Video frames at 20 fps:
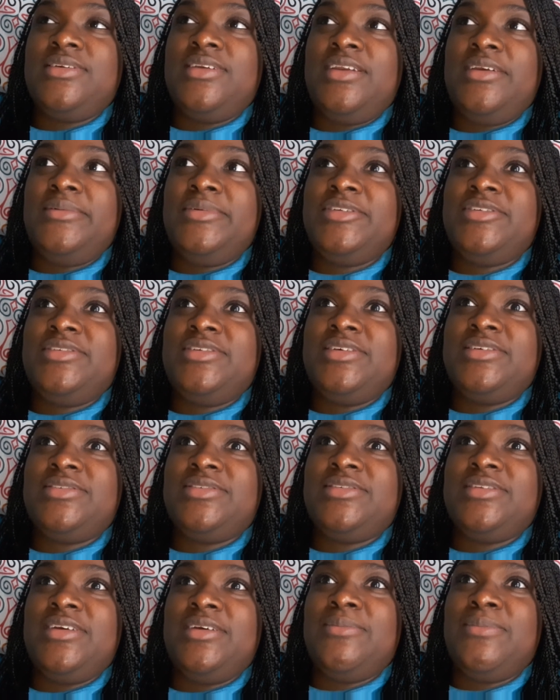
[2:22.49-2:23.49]
It was
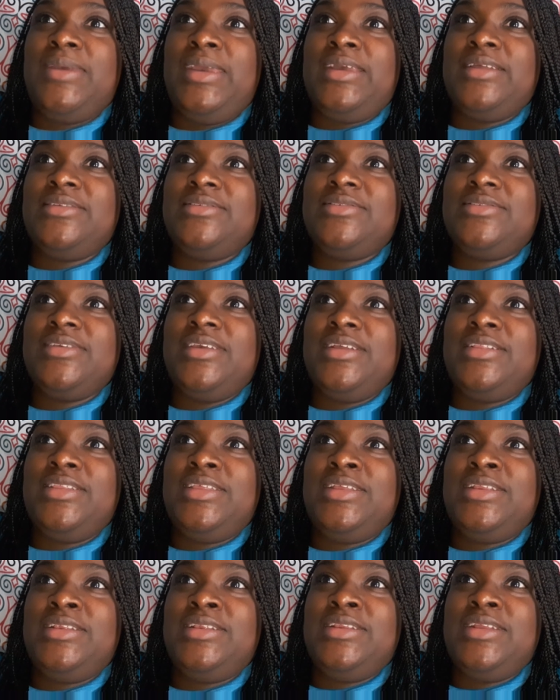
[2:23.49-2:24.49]
just a mess. And
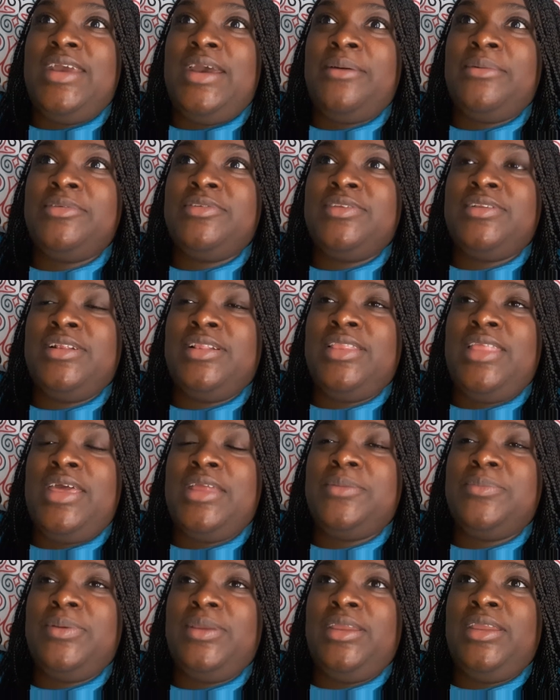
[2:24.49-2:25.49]
then I was in a
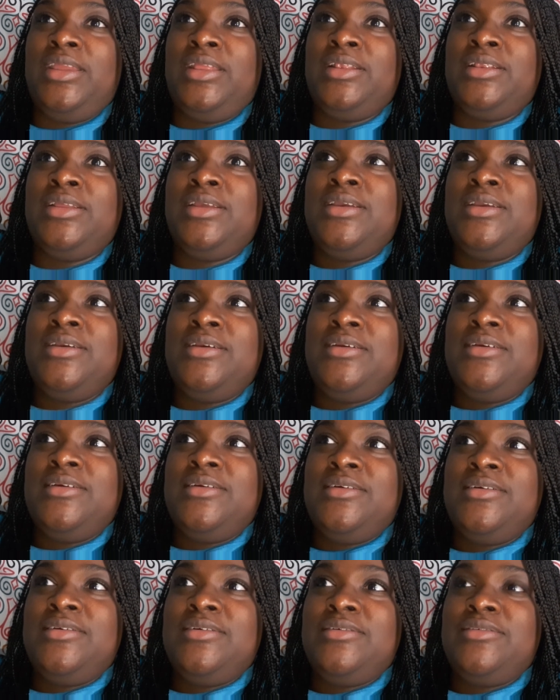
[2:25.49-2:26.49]
lot of pain
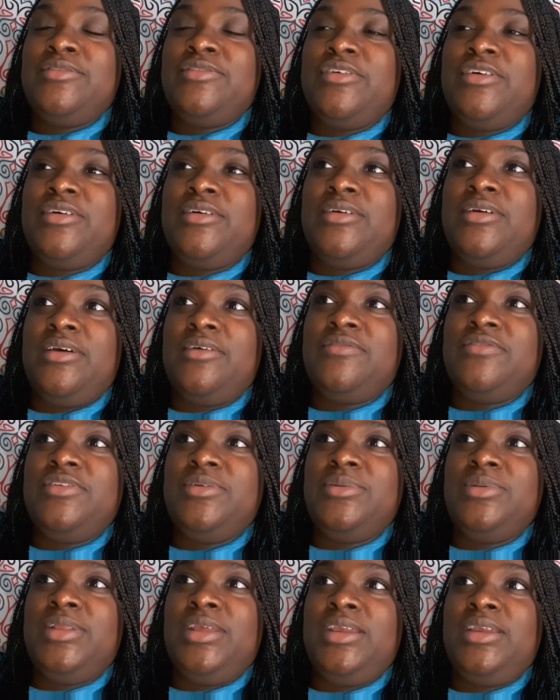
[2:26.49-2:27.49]
for a
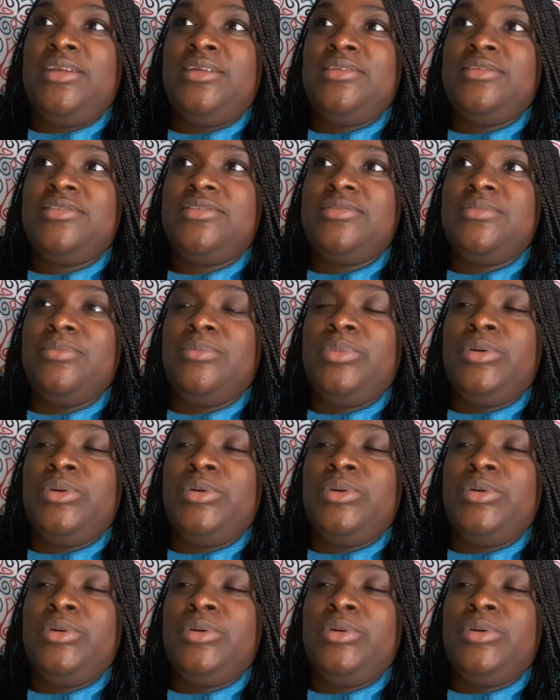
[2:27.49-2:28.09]
few days.